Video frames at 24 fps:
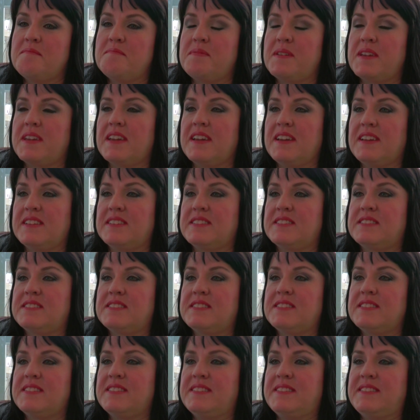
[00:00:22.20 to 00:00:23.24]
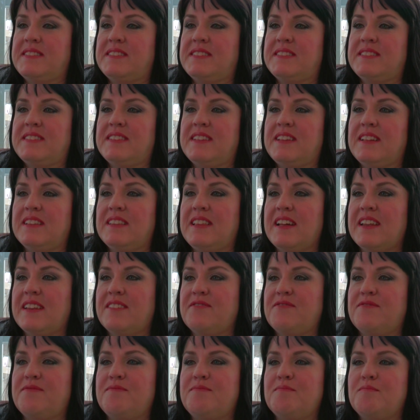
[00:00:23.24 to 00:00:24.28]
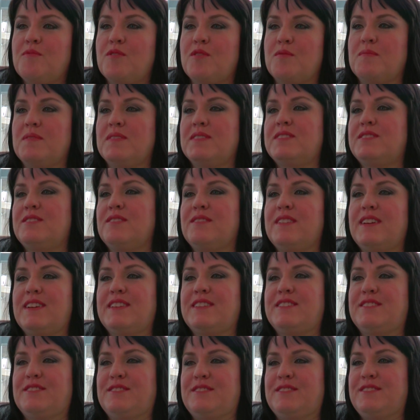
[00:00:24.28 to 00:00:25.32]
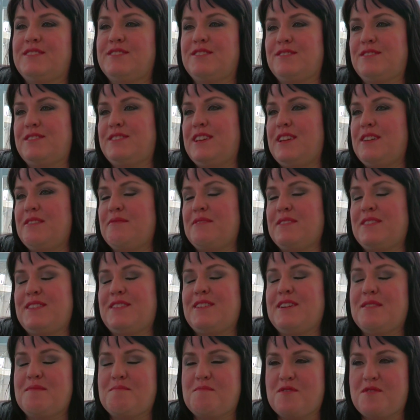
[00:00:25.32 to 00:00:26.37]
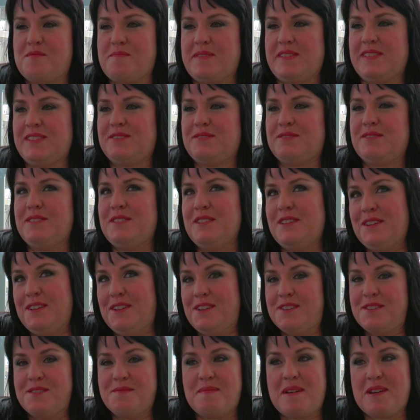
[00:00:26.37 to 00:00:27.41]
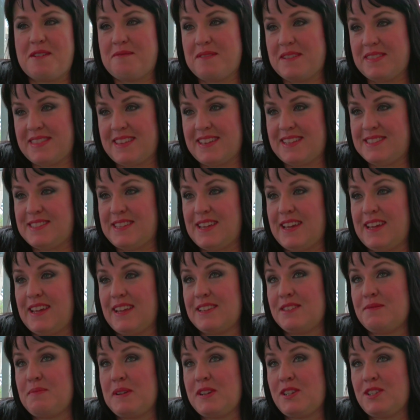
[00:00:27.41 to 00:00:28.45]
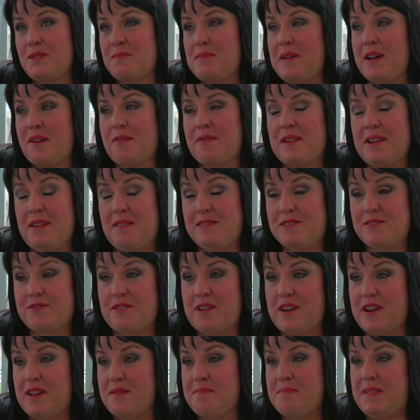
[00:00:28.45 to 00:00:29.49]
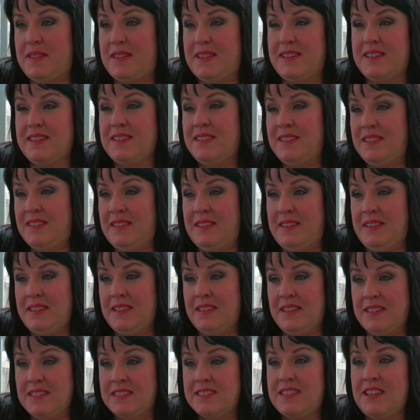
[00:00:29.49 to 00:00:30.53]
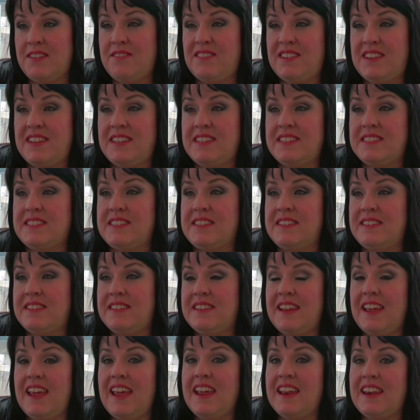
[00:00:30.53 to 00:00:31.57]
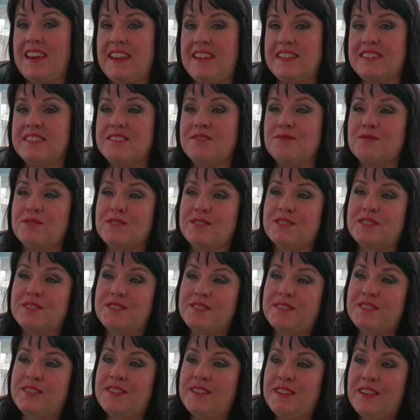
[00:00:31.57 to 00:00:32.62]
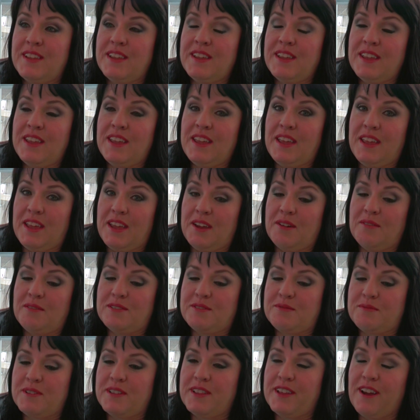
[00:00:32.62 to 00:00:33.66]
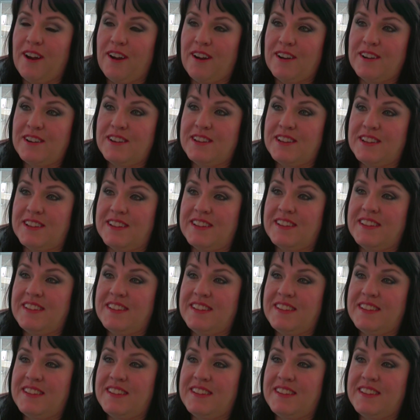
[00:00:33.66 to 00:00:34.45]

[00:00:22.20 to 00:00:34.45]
because a lot of Mormons don't like to associate with non-Mormons, no matter what they say, especially back when I was growing up in the 70s and 80s. It was really hard to